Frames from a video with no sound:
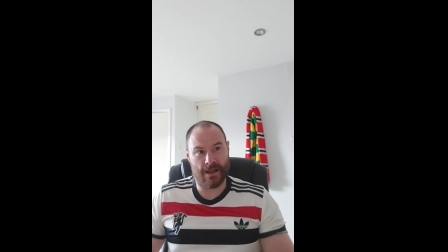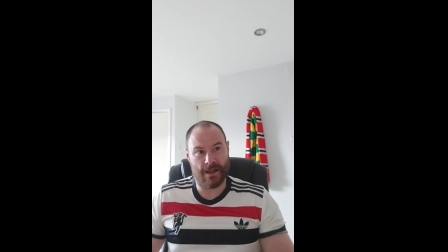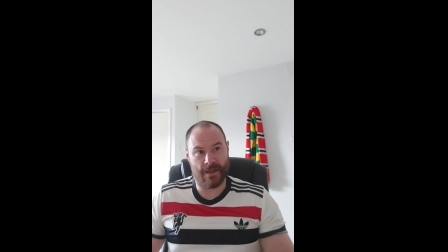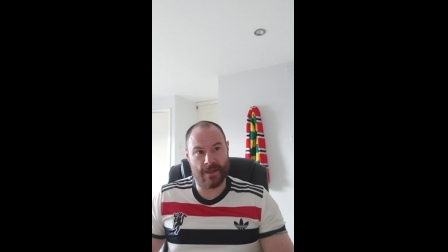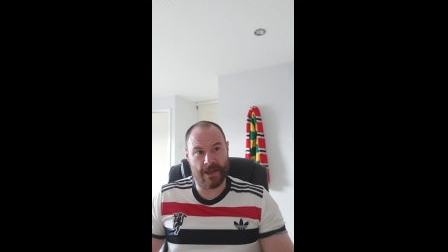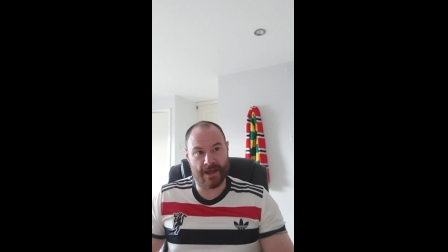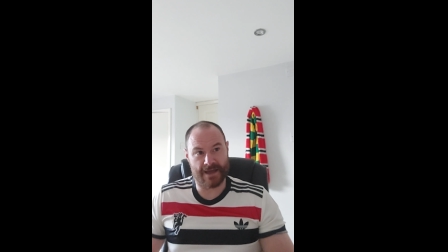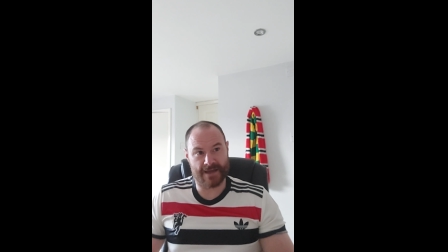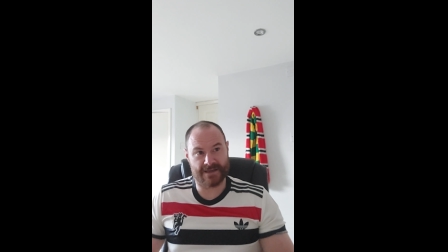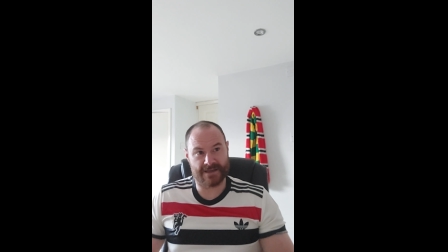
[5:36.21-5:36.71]

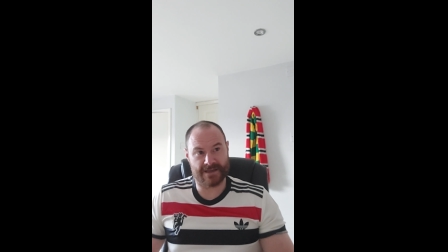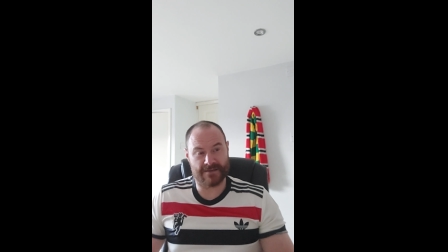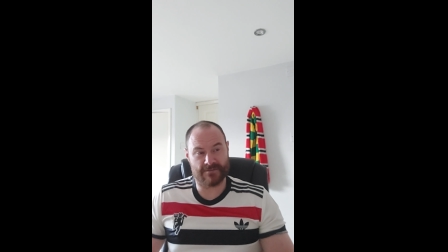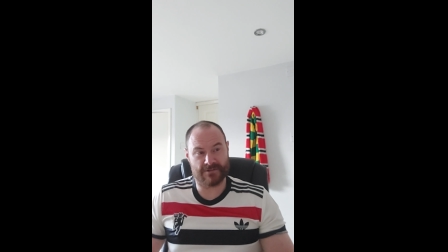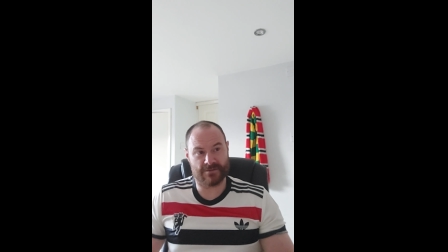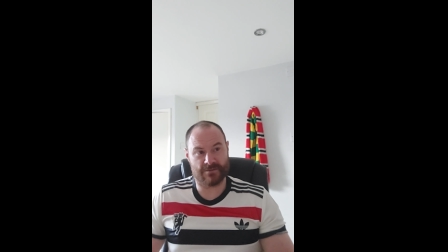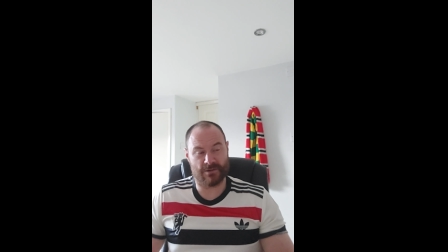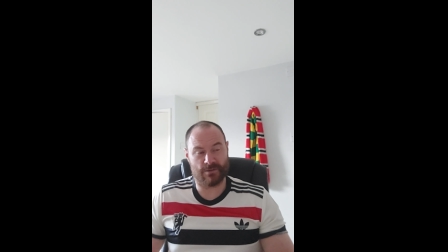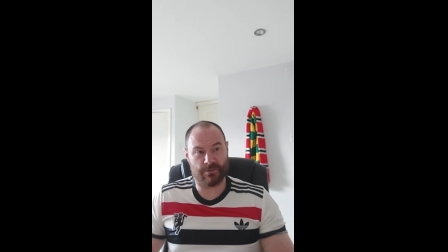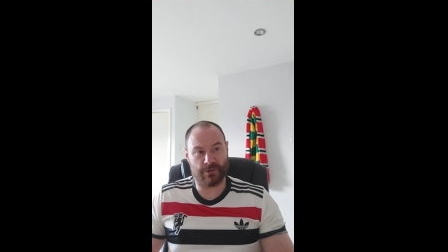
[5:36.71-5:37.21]
they seem
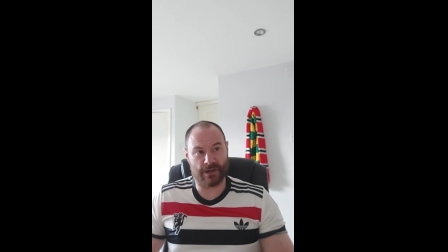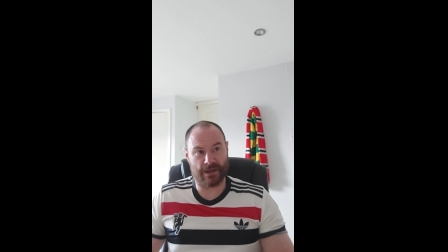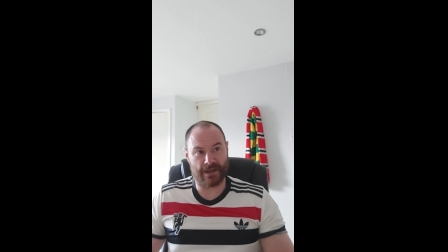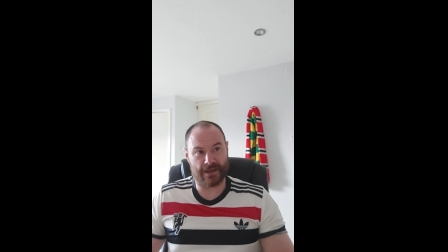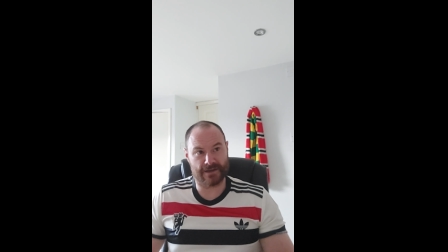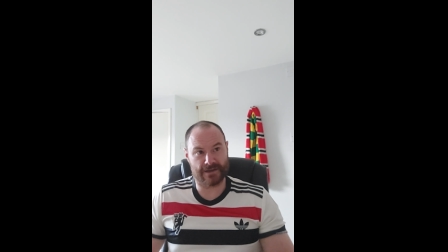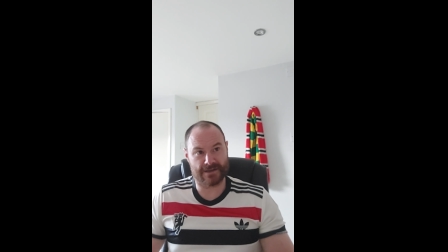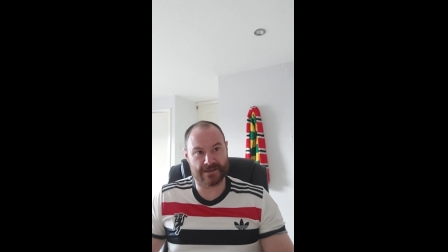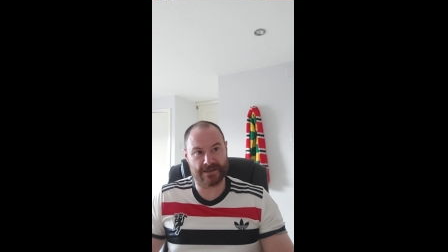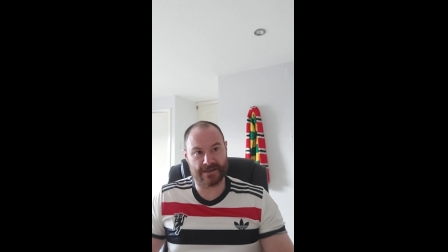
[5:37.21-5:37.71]
to be
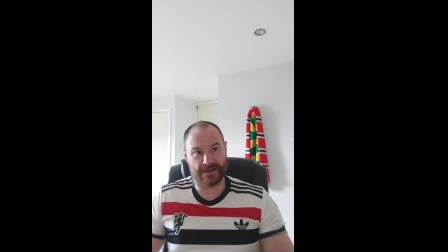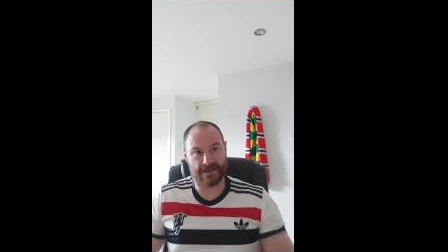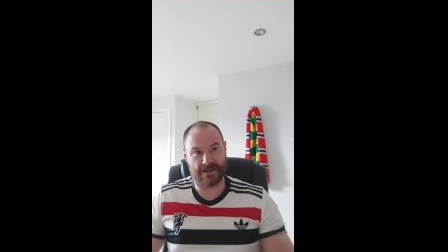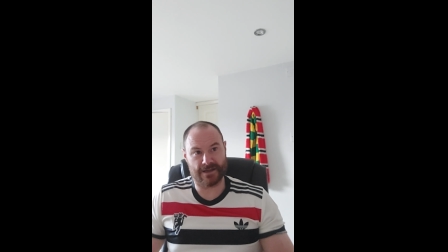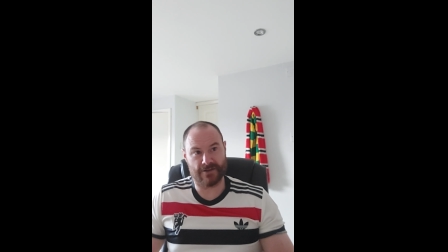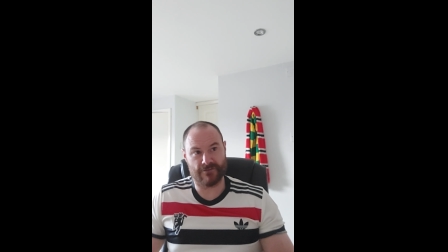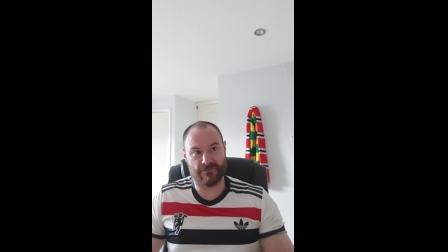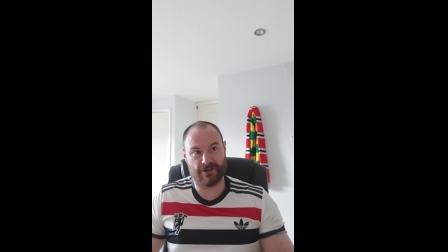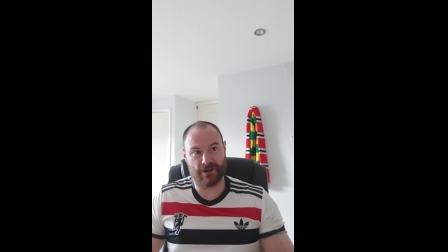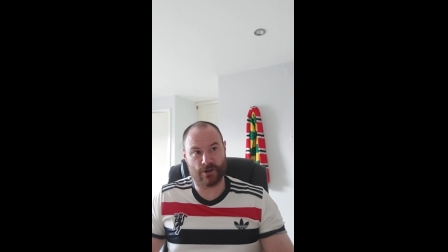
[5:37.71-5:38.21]
players that
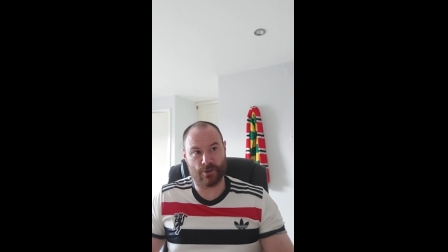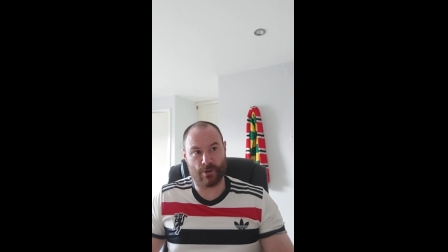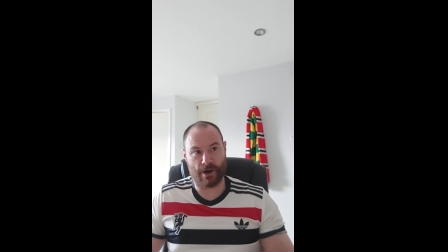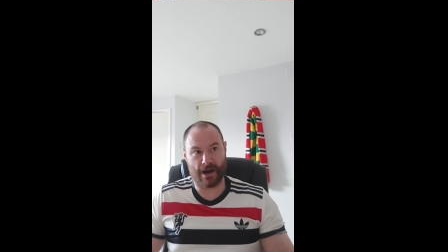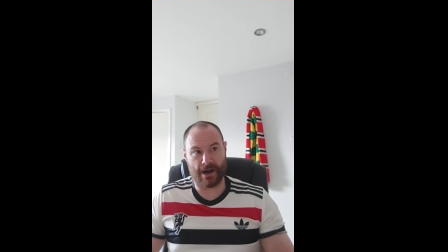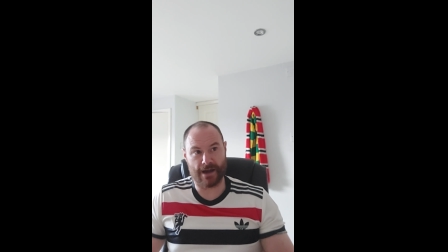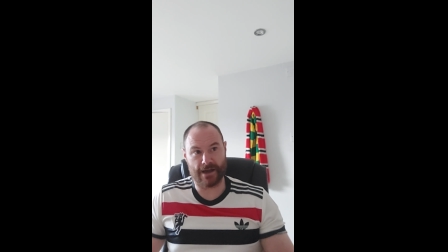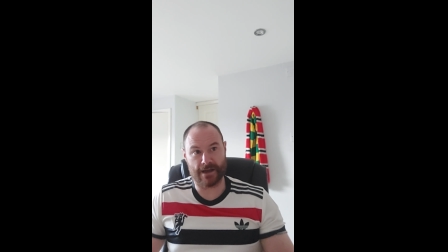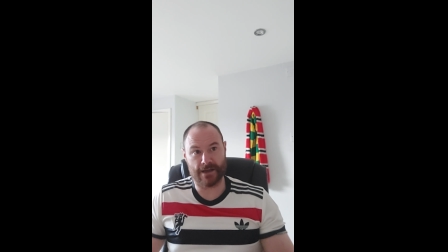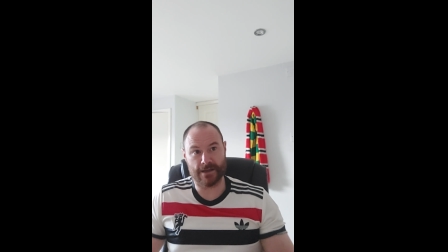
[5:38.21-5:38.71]

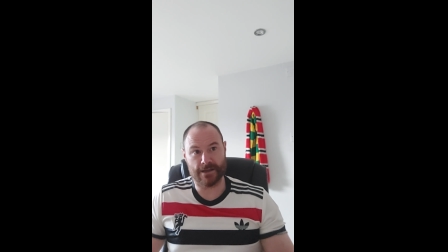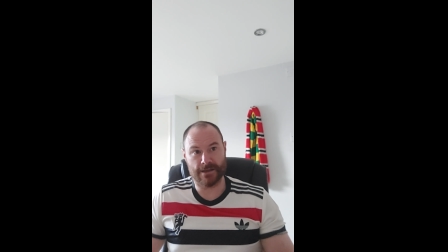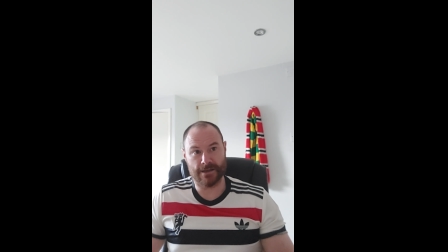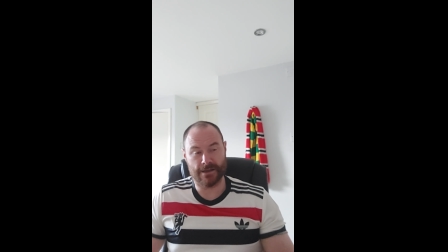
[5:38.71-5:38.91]
require